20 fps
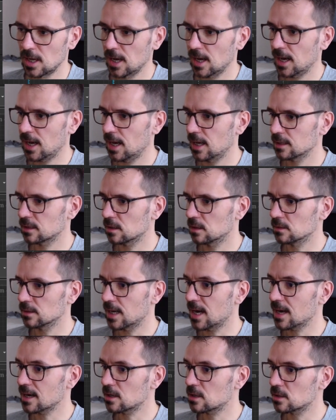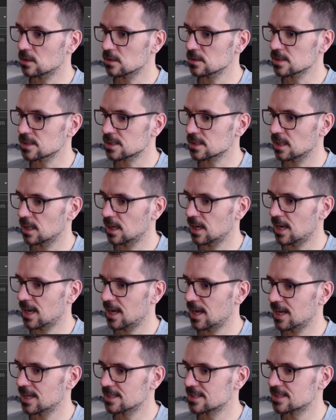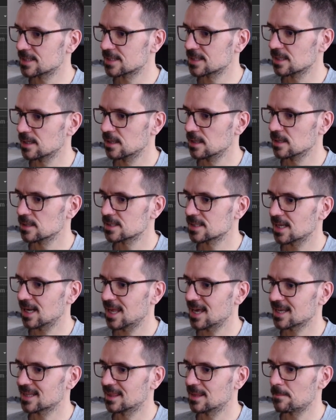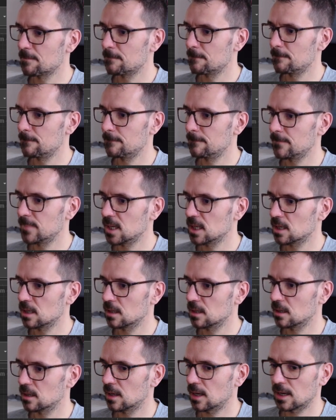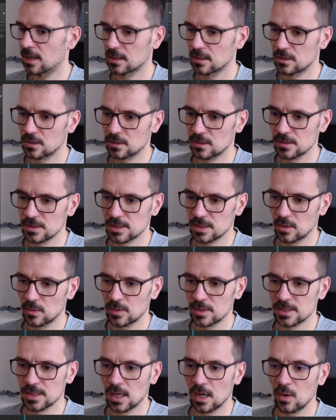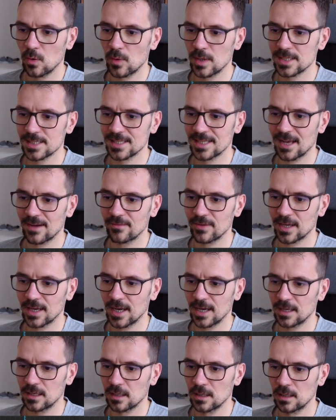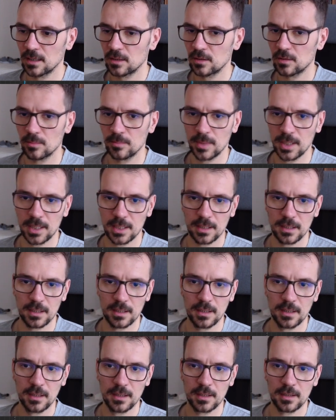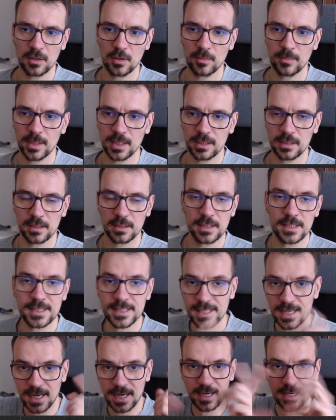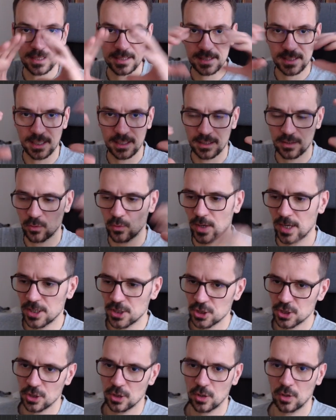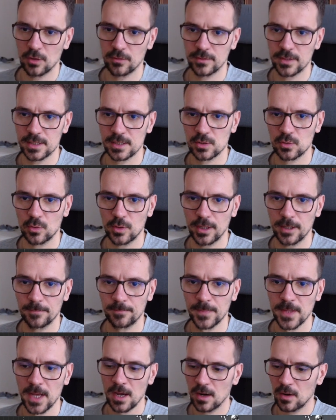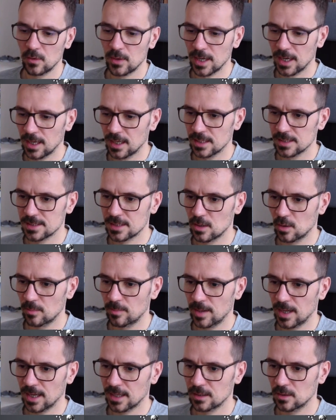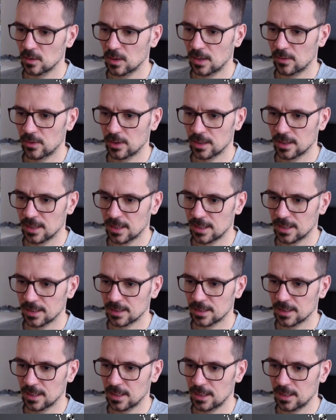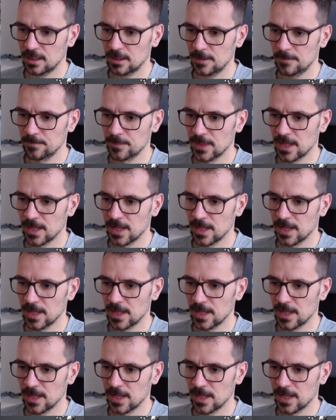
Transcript: And on anchors, let's select the middle anchor, so it's always navigate to middle, no matter the size and the ratio of the screen. Okay, let's go back to our character.